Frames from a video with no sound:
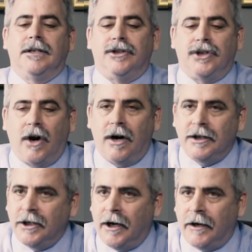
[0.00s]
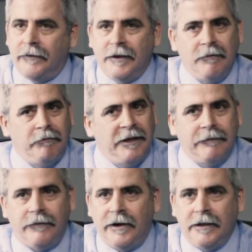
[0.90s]
charge-off mean
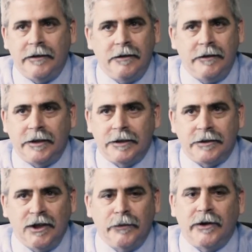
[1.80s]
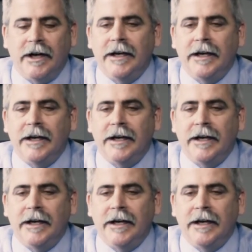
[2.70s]
very little to the consumer